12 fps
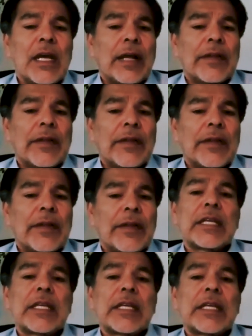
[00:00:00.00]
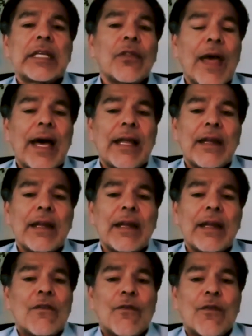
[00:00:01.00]
Now, I'll tell you that
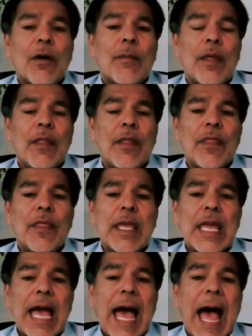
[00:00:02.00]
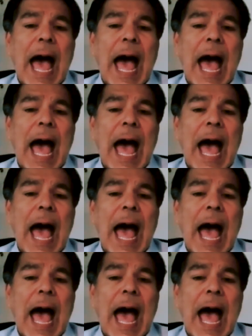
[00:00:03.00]
from the